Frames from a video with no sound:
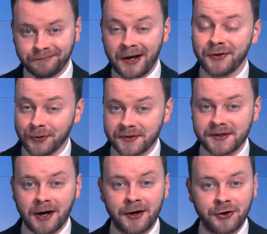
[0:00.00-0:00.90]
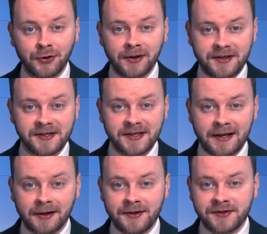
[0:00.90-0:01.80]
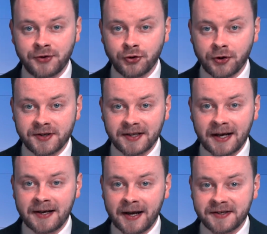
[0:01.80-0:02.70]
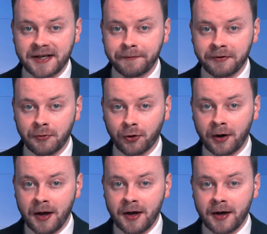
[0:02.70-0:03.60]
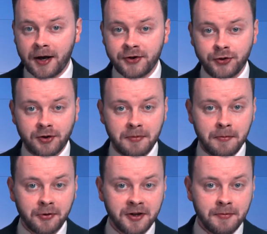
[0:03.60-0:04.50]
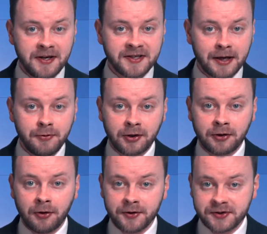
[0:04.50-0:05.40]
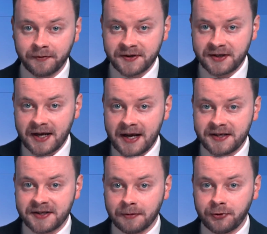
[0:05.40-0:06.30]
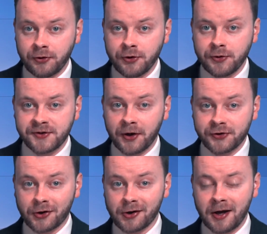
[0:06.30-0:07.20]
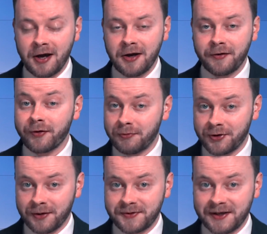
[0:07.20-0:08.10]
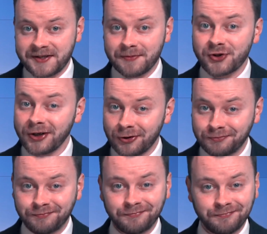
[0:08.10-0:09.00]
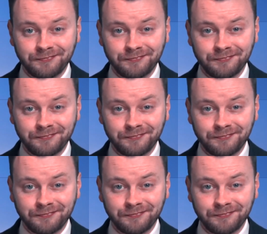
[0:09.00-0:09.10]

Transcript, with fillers: And those are your latest headlines. Do join us again next time for more, and do remember in the meantime you can also visit S W news dot org for more updates. Shalom.